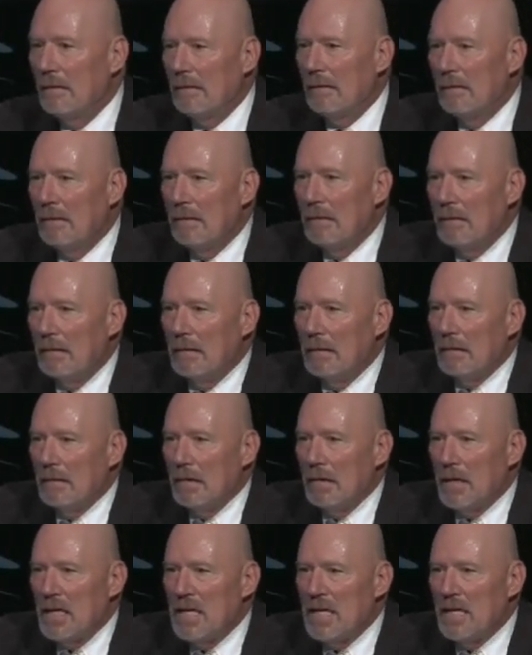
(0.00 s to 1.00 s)

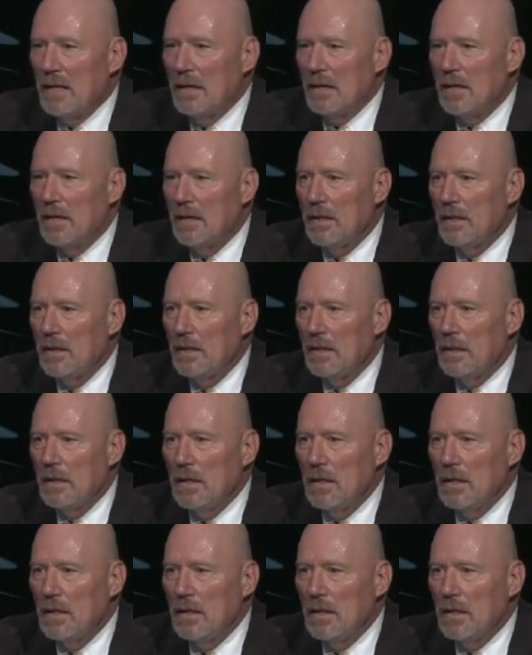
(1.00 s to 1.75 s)
Nothing is said.